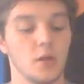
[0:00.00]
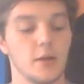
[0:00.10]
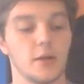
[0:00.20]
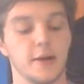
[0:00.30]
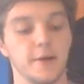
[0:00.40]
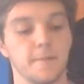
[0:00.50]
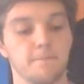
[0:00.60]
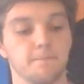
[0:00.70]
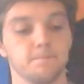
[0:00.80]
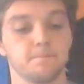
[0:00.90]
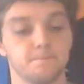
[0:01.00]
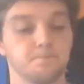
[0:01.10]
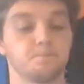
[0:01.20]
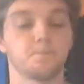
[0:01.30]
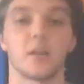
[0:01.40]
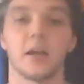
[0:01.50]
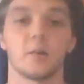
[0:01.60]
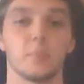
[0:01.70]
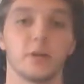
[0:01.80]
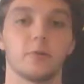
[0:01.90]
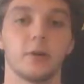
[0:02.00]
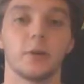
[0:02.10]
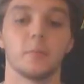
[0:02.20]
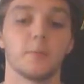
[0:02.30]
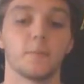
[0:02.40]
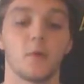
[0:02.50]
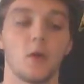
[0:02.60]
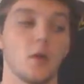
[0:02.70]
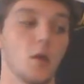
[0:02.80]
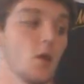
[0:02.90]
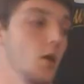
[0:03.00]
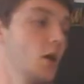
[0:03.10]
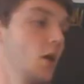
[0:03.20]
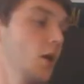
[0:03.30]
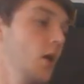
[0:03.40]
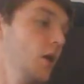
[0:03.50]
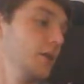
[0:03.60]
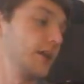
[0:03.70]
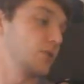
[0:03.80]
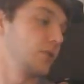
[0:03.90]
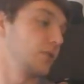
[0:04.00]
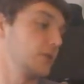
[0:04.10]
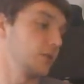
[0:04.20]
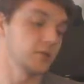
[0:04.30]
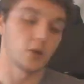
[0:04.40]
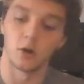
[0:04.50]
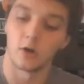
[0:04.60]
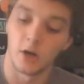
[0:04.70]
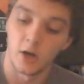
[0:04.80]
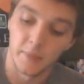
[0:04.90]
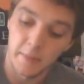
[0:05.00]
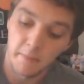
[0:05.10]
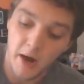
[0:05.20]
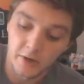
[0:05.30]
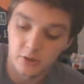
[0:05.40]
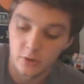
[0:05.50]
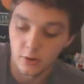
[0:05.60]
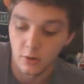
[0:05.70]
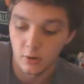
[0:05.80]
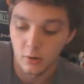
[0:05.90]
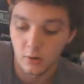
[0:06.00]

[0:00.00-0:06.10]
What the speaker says: kind of blanking right now, but natural killer cells are, they monitor